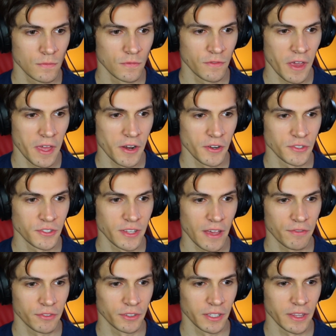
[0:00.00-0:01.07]
Vader's
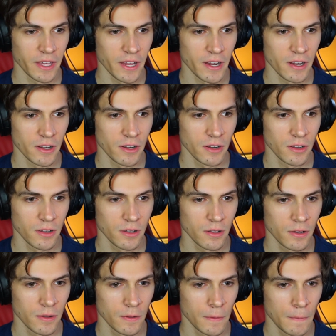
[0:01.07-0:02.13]
definitely there.
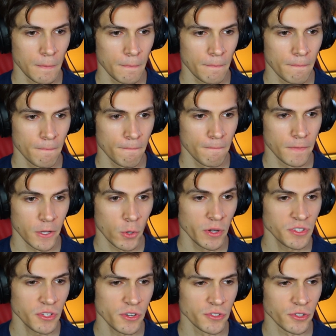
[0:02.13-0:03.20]

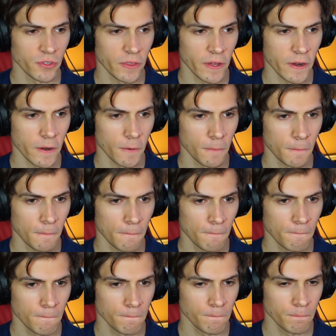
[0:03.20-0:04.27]
Inquisitors are there.
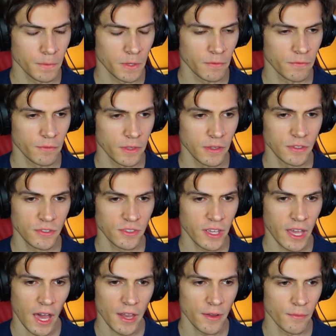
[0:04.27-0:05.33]
He's
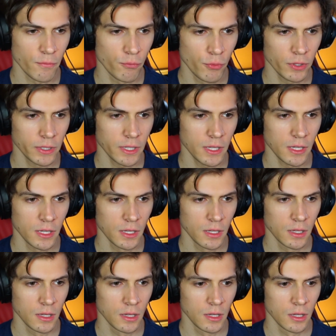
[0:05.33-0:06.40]
got a really...
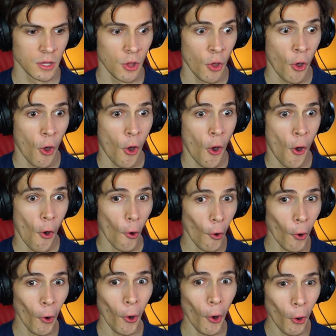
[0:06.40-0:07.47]

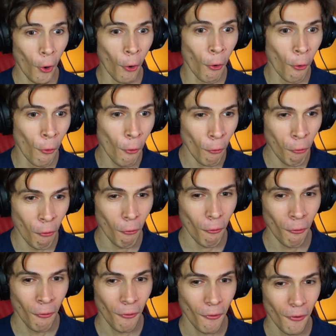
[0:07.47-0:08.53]

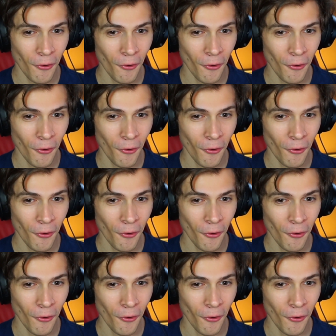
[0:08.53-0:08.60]
Ooh!